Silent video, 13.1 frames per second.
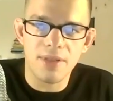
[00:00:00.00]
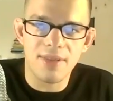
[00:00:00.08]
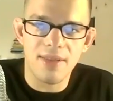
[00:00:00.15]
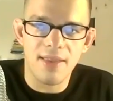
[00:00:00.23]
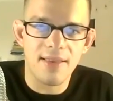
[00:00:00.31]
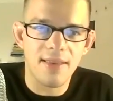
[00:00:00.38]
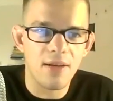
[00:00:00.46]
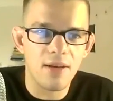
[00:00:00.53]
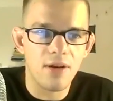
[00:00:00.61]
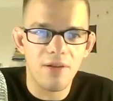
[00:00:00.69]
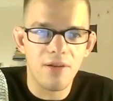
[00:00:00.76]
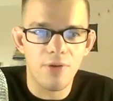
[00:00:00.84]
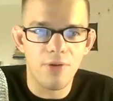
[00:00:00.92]
the thing that you're
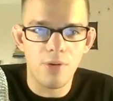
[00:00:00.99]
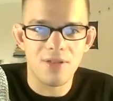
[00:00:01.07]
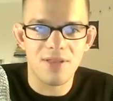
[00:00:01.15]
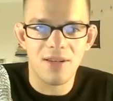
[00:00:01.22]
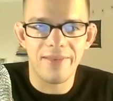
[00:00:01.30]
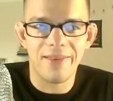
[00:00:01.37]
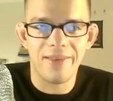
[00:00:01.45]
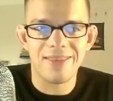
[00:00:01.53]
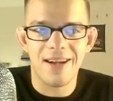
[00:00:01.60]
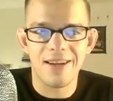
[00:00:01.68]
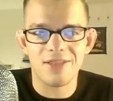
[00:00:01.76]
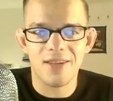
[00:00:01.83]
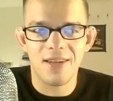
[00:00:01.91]
going to focus on that's
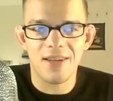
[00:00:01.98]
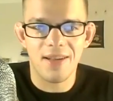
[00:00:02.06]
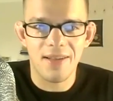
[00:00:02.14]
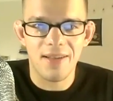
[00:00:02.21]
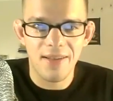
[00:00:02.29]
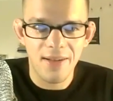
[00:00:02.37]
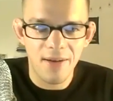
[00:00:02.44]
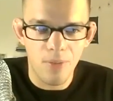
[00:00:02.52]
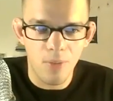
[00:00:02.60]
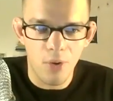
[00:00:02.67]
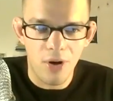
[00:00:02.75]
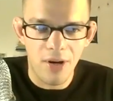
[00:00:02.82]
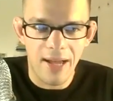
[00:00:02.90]
actually going to
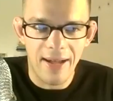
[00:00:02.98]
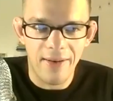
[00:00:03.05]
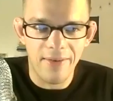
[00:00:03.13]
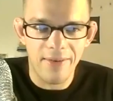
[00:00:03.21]
work out?